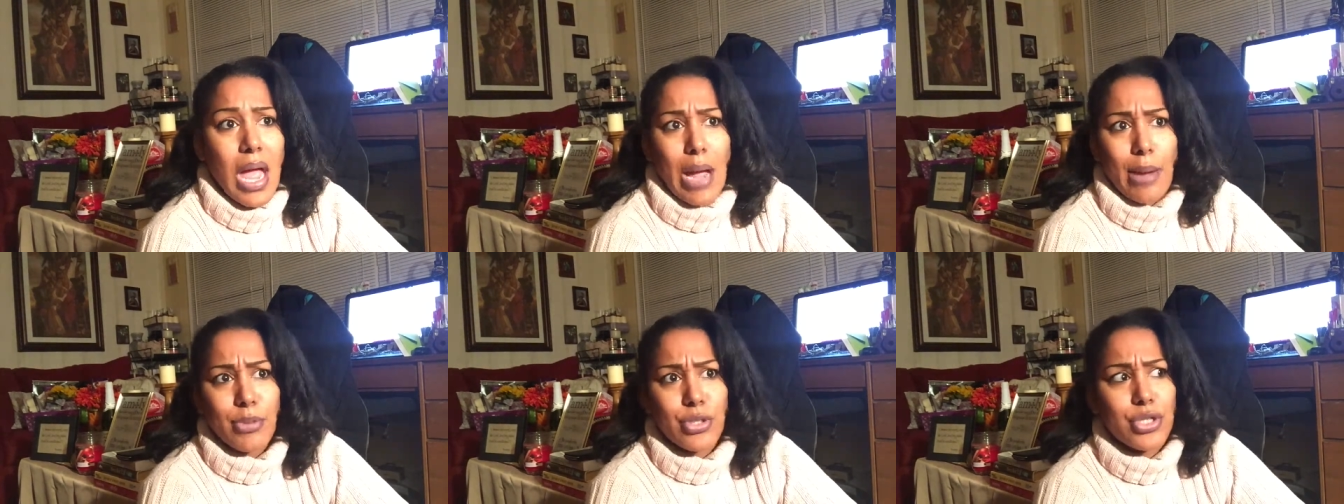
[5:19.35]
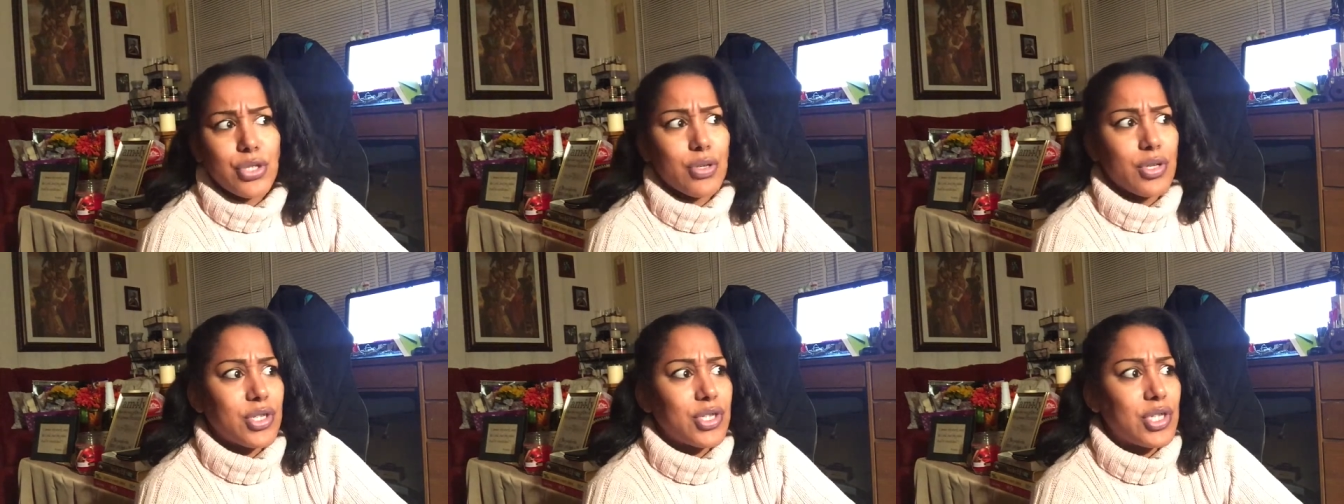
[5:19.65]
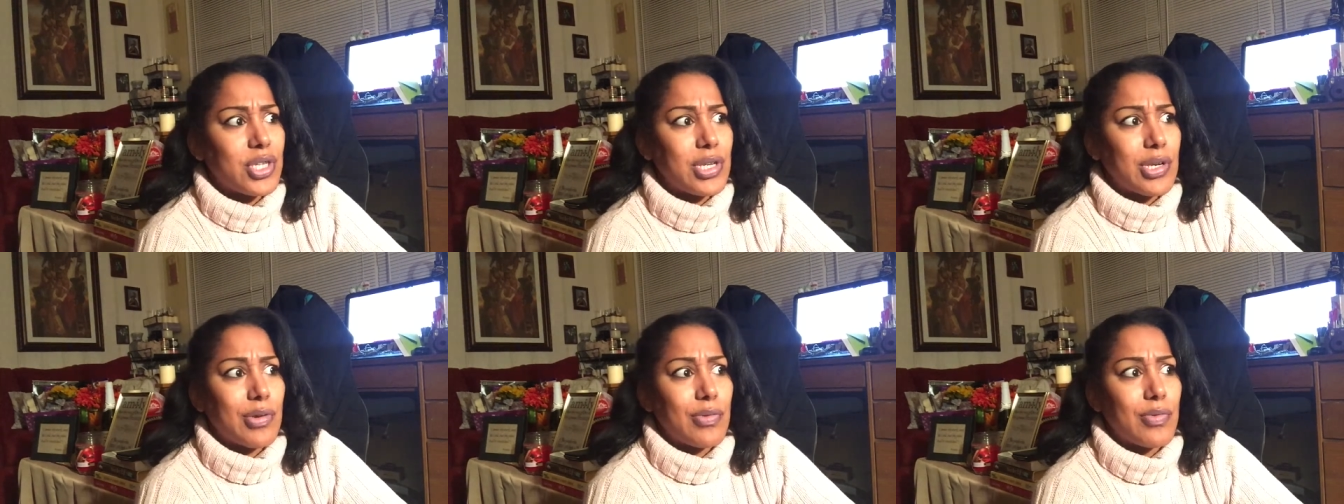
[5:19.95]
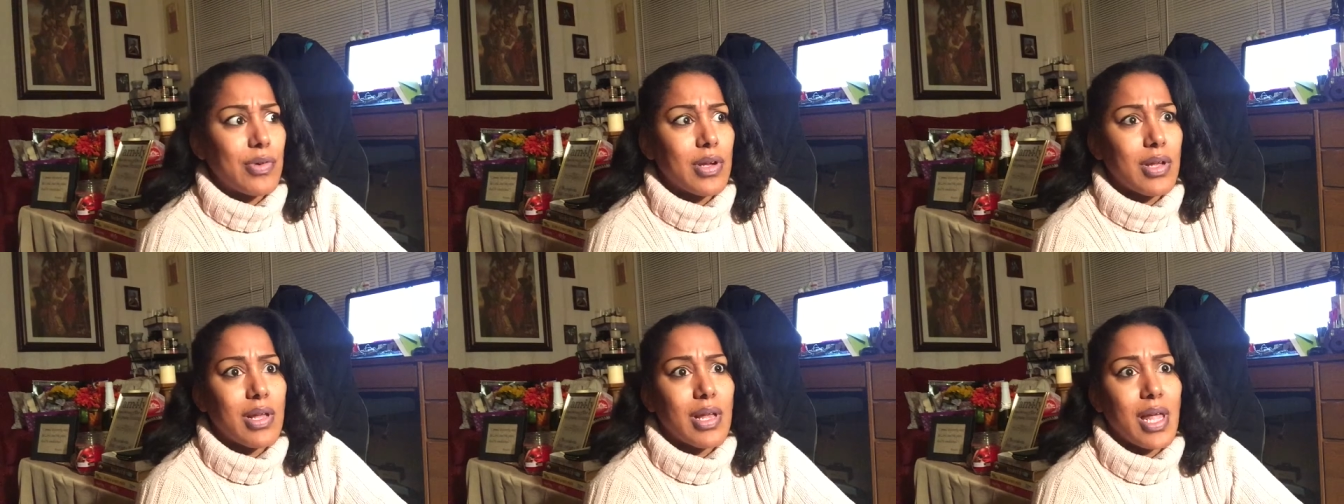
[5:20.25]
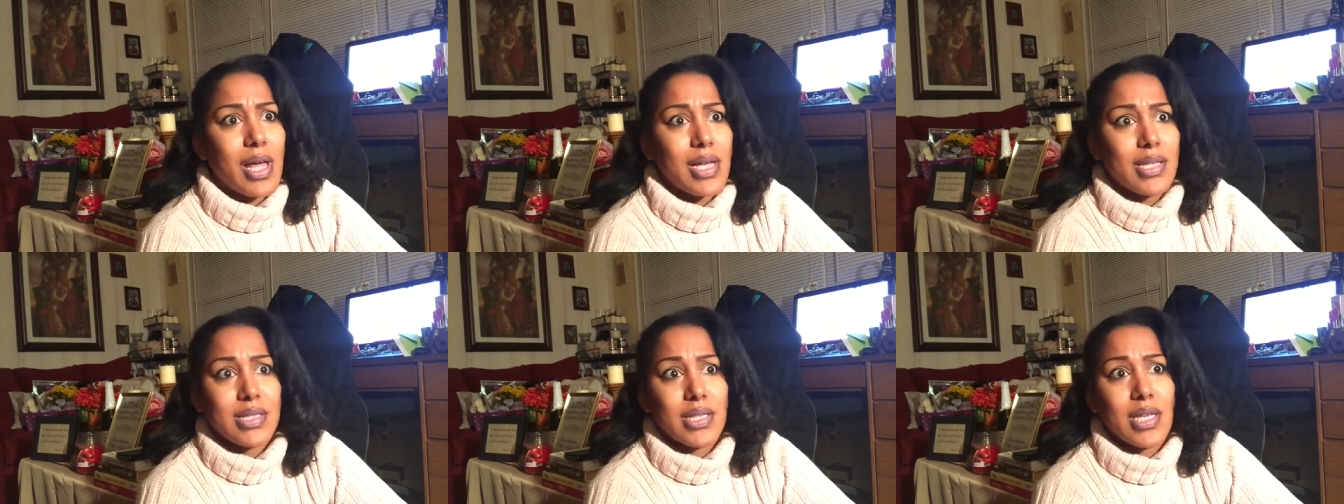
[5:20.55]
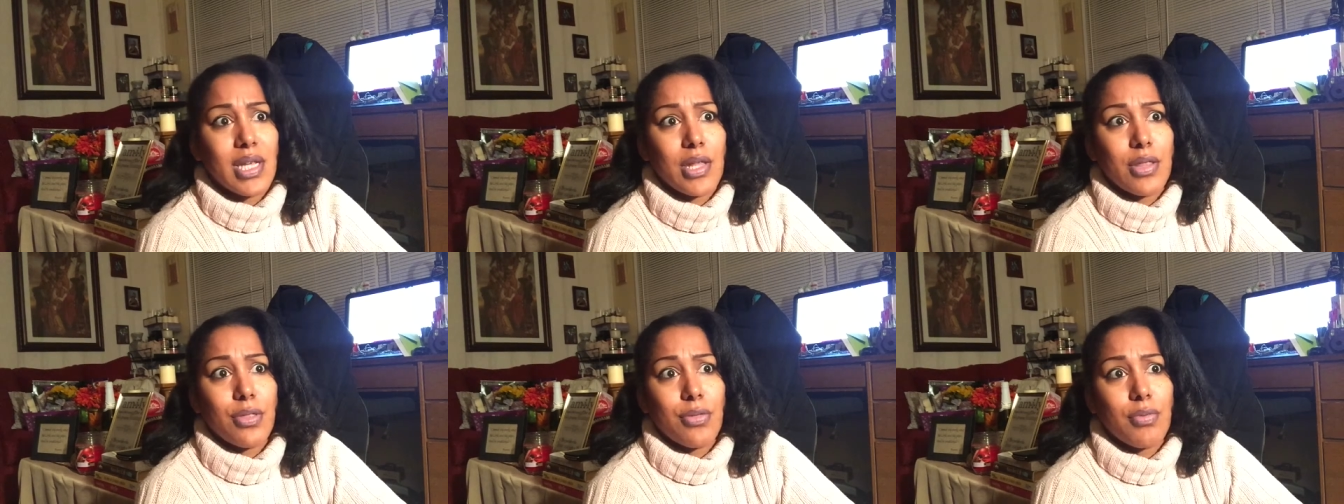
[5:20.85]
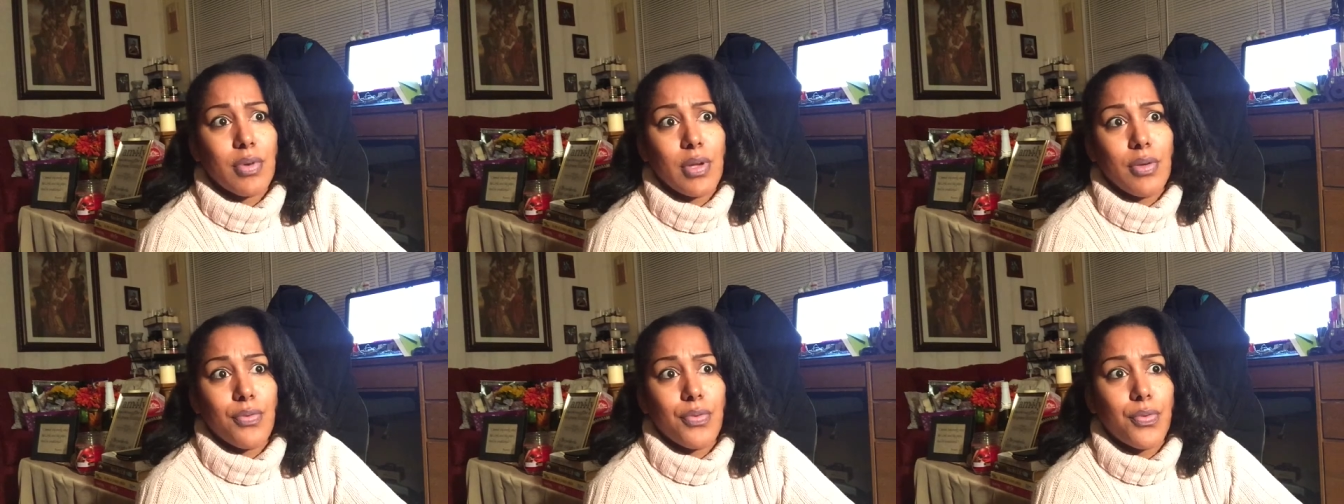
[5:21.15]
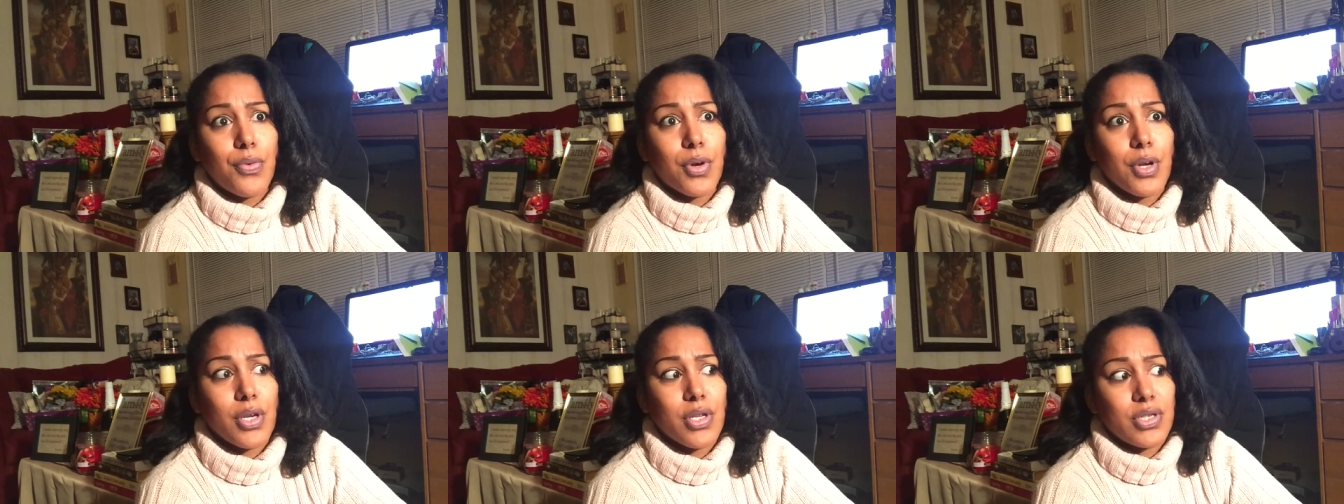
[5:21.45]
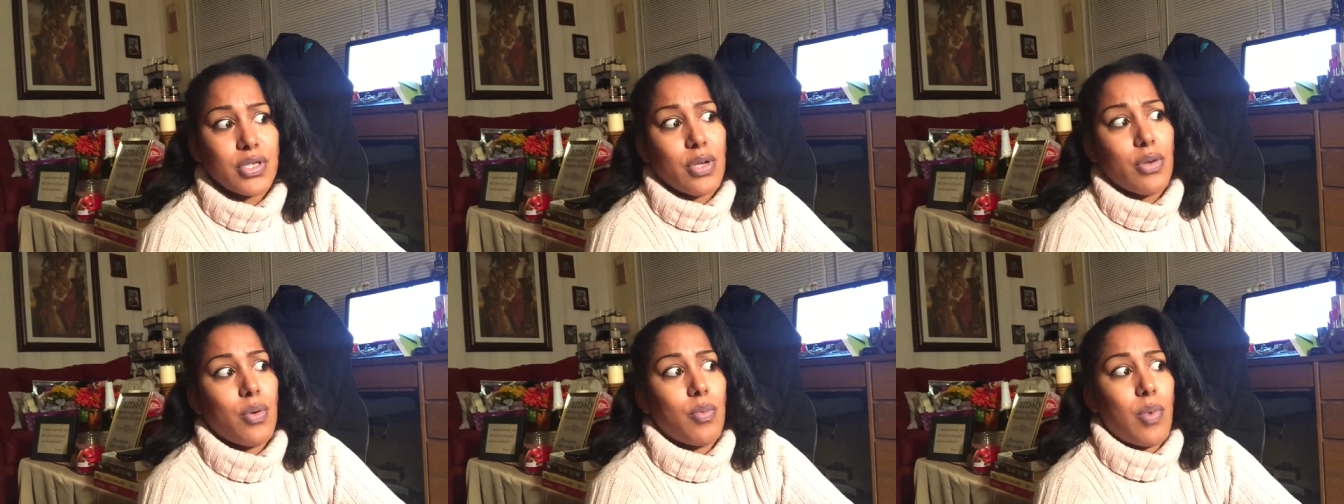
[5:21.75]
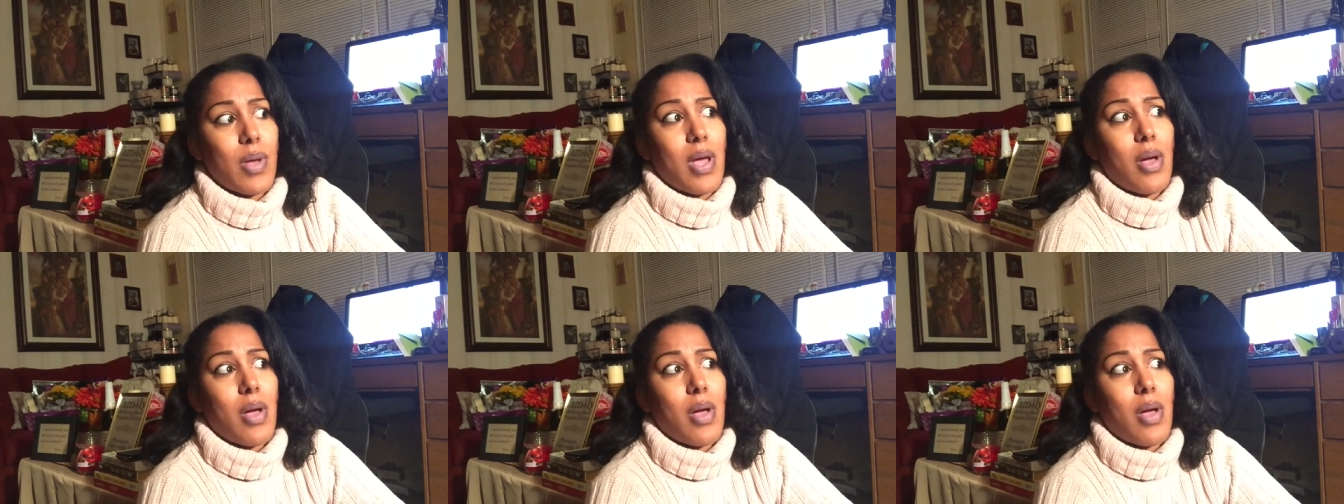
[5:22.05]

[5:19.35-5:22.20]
I'm sure she didn't realize it at three or four years old.